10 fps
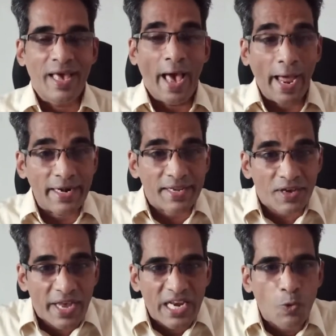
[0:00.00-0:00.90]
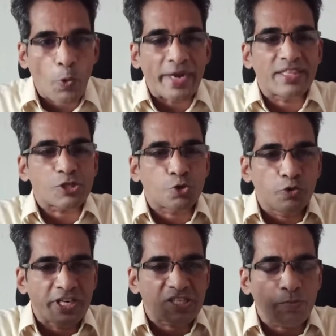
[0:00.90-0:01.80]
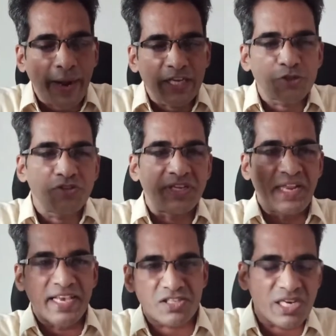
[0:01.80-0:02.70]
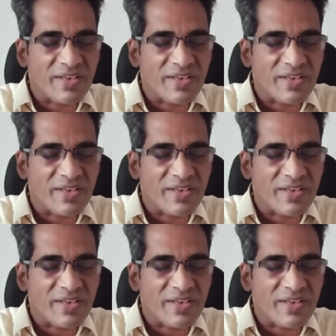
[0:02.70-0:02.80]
and elevate the students' minds to the next